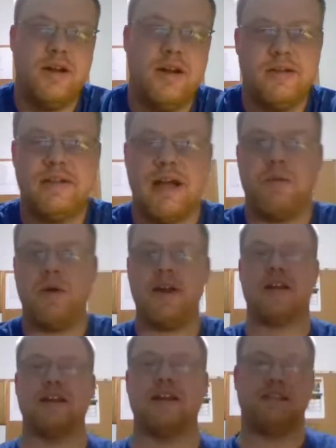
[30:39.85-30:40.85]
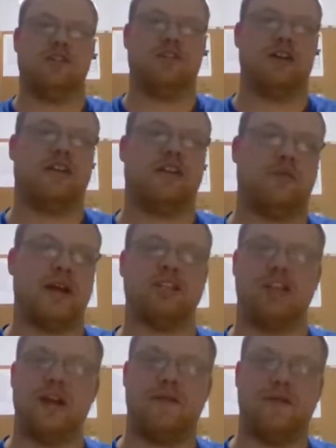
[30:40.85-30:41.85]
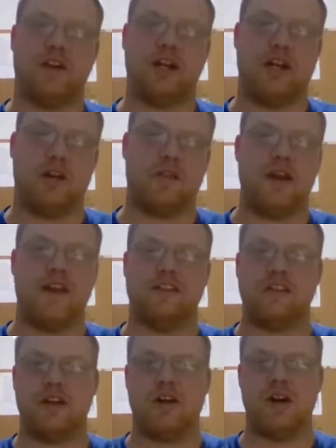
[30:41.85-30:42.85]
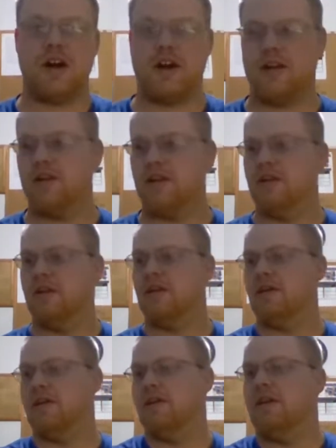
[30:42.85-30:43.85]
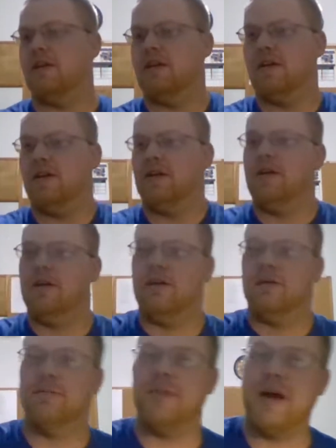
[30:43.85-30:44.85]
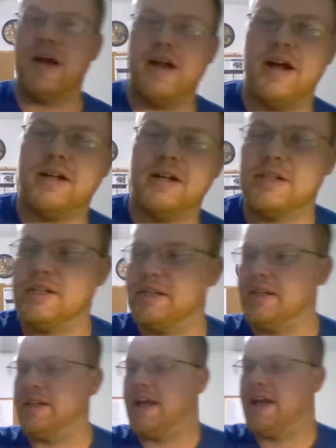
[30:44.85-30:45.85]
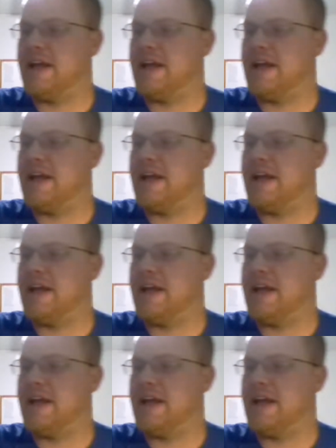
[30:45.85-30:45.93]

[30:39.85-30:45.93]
That way you can see how hot your engine's run, especially if you're going to race it hard. But other